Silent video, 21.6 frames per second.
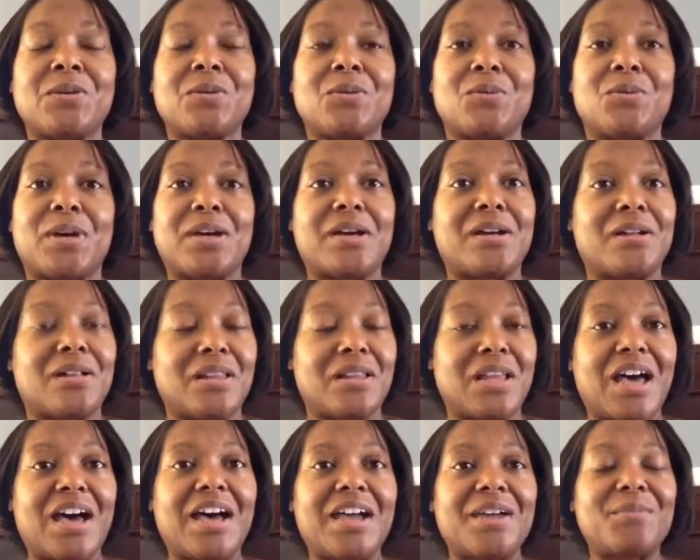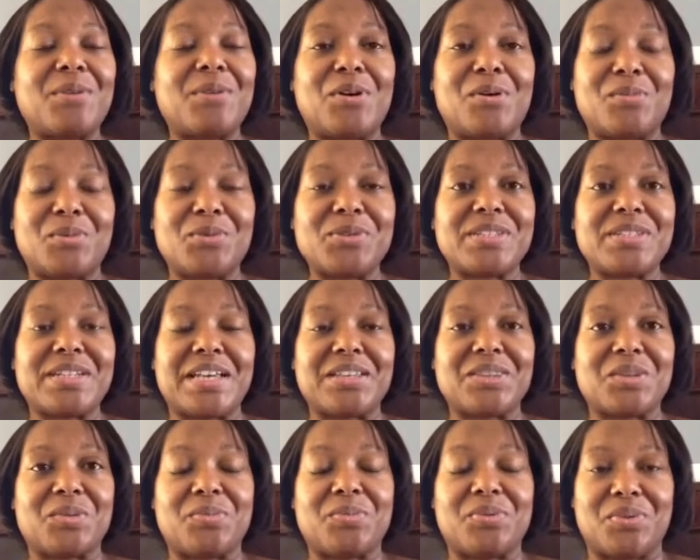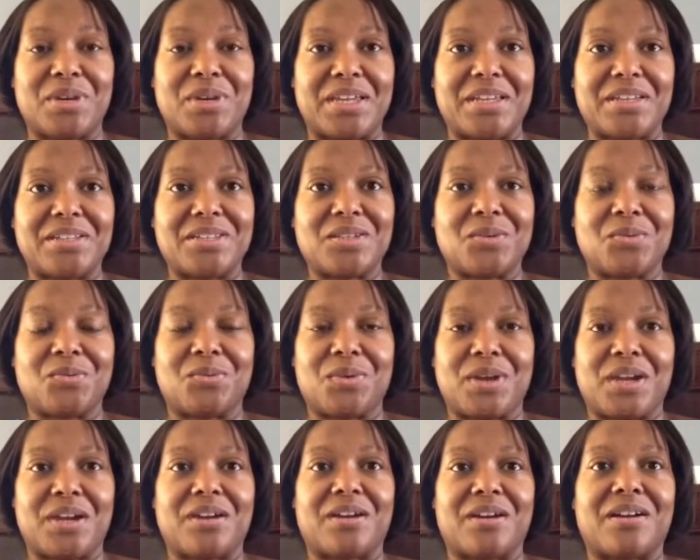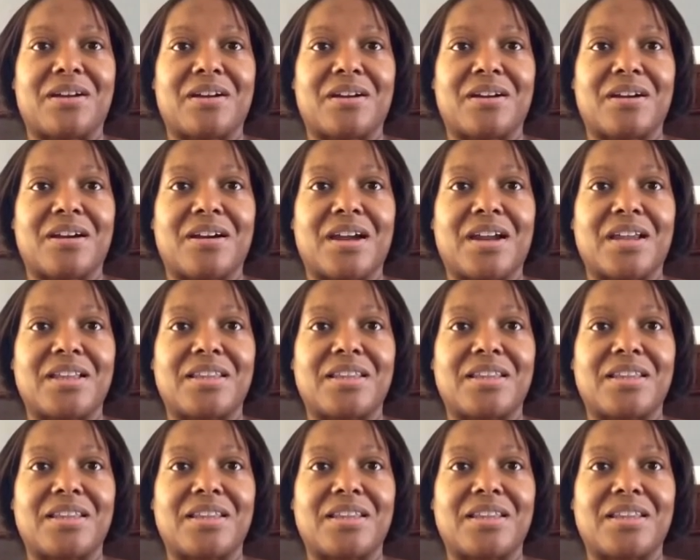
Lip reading: Well, I'm almost at the point where